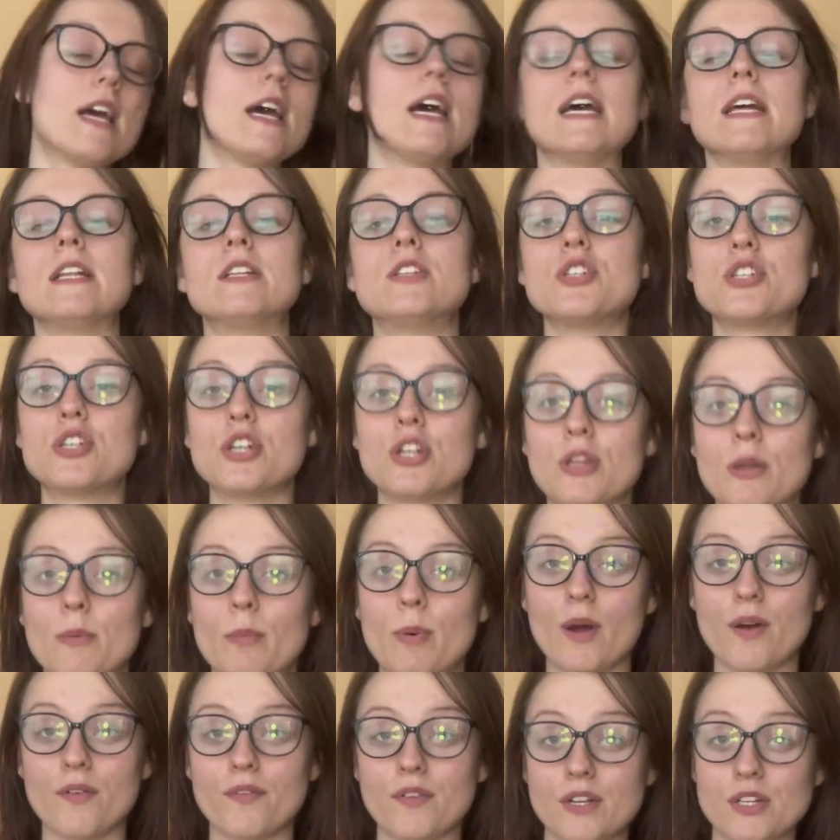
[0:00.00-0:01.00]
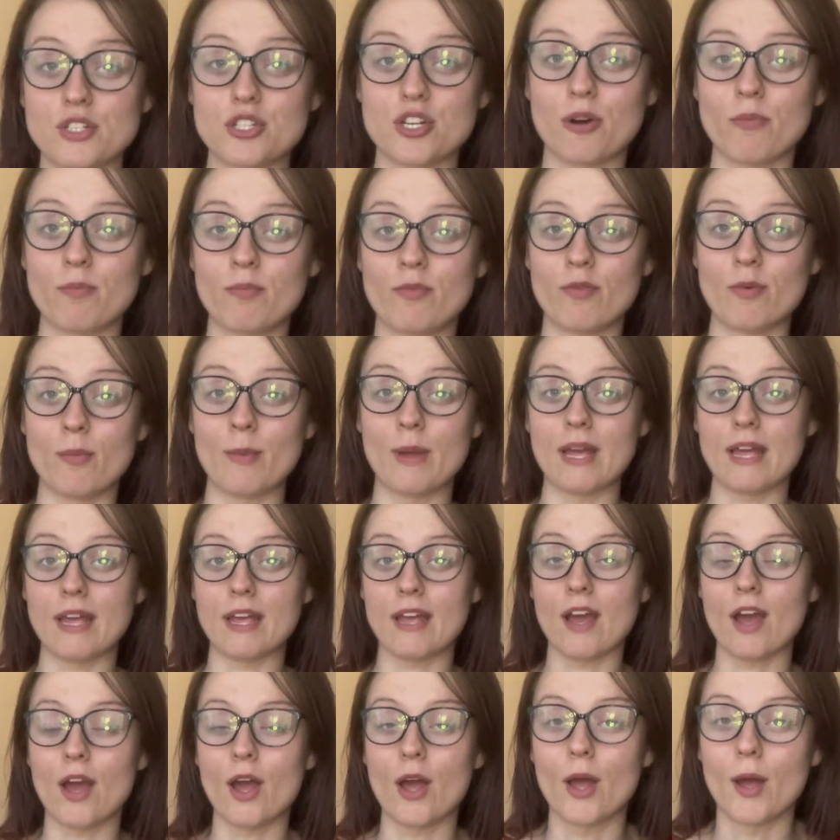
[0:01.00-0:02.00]
it's done the perfect job for
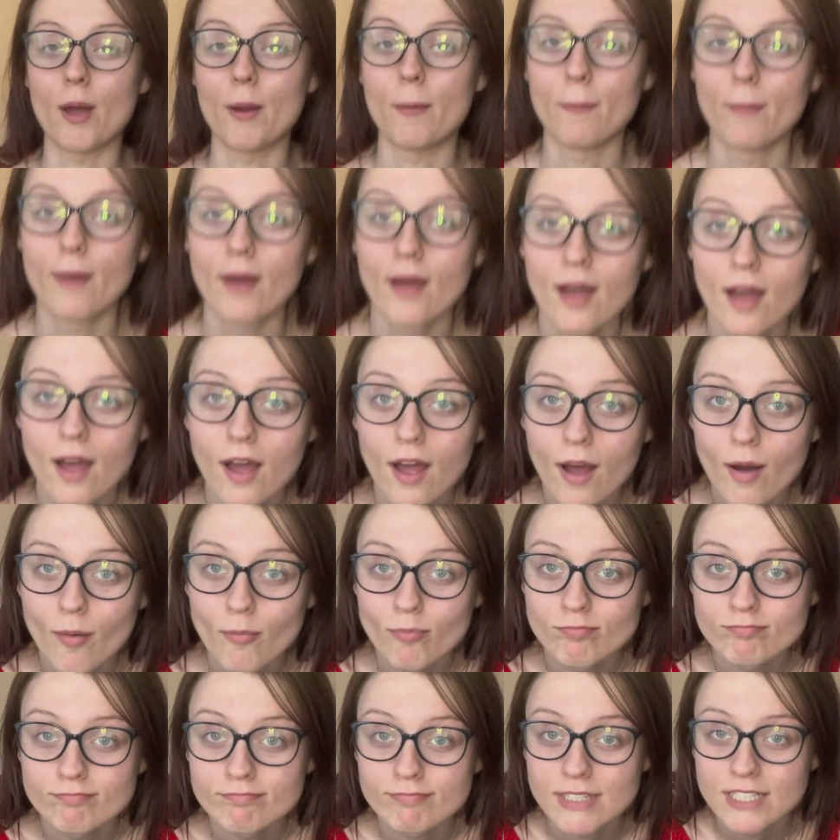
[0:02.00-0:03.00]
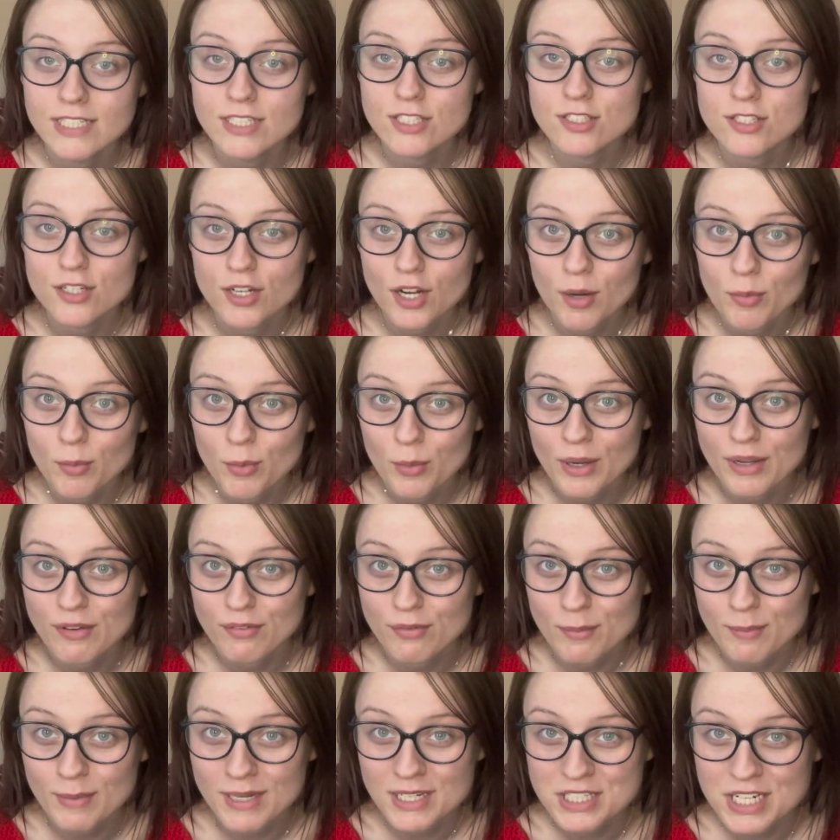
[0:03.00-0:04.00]
me. It doesn't come away
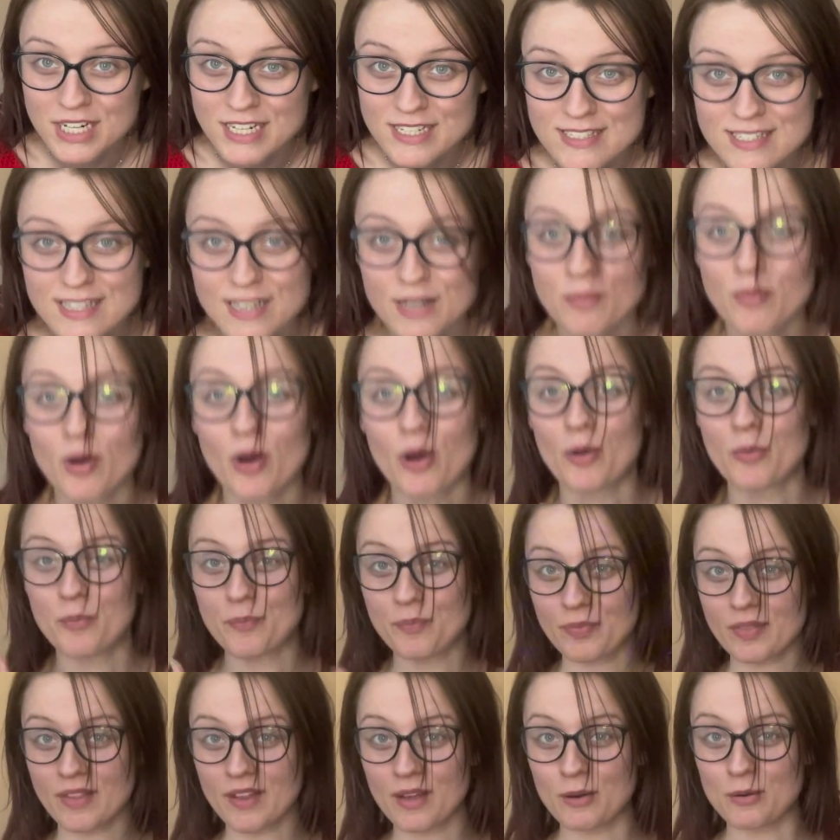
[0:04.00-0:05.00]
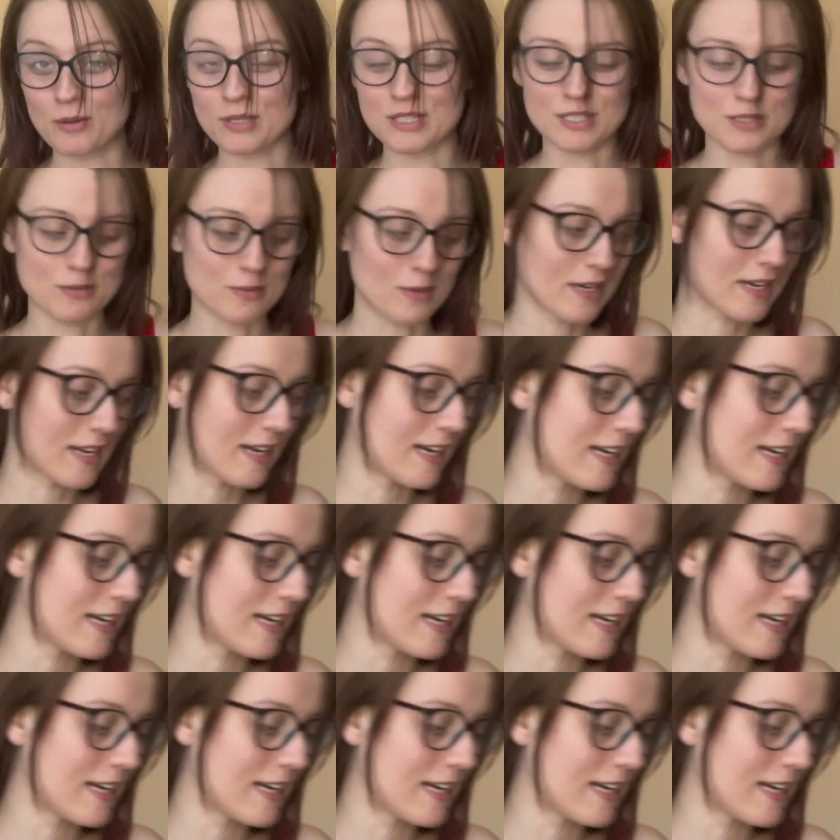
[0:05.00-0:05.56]
from my chest anymore, which is what I